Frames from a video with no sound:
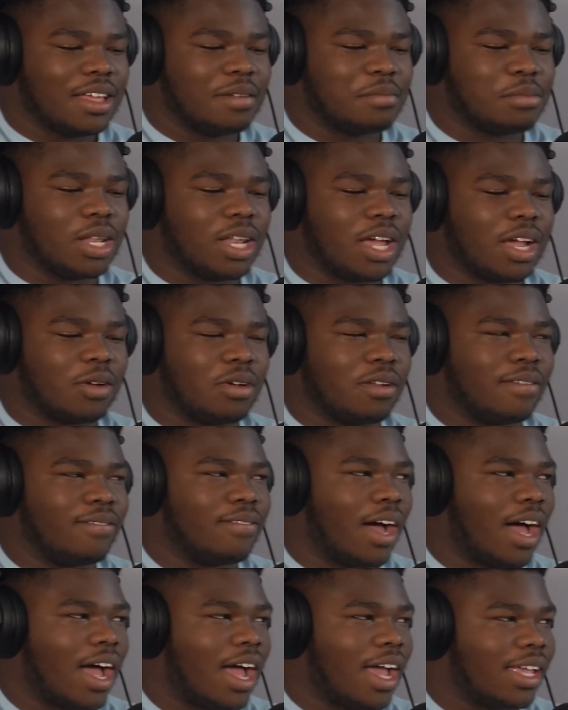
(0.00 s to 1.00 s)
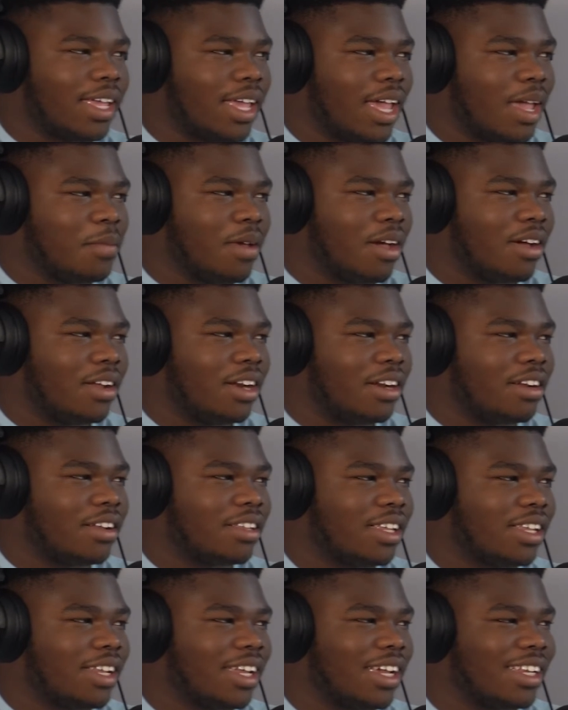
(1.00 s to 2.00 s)
But like when Vine came out and
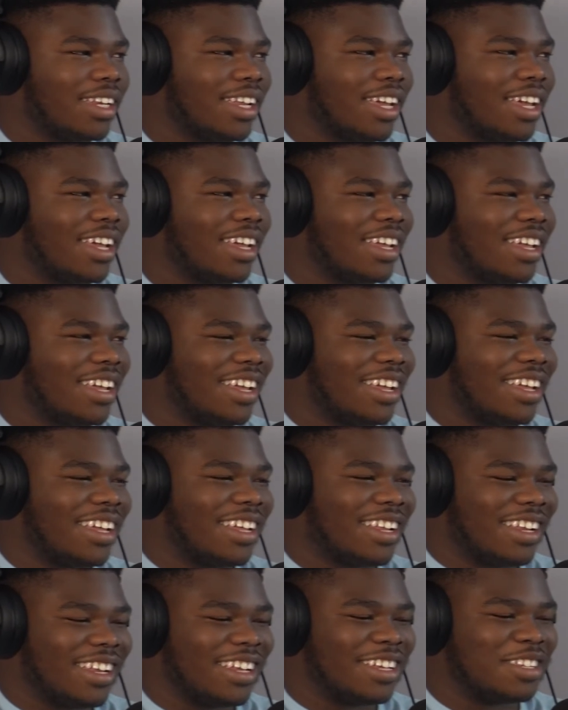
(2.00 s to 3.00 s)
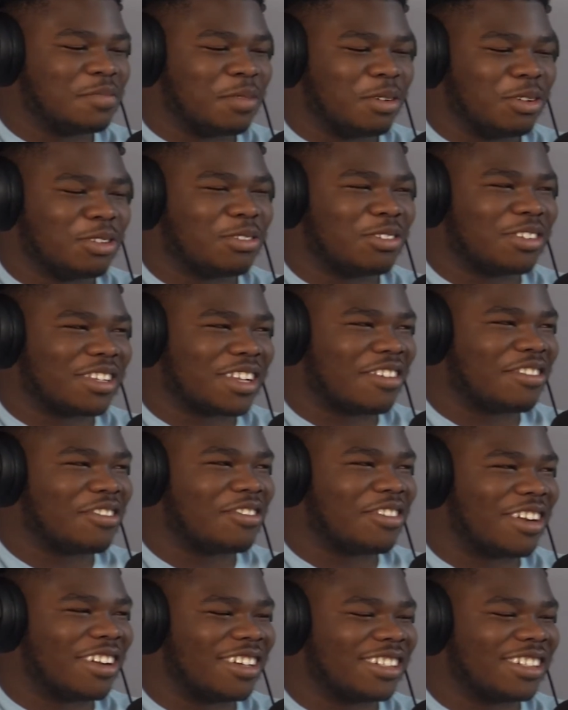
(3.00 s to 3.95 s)
everything like that, and his music was everywhere.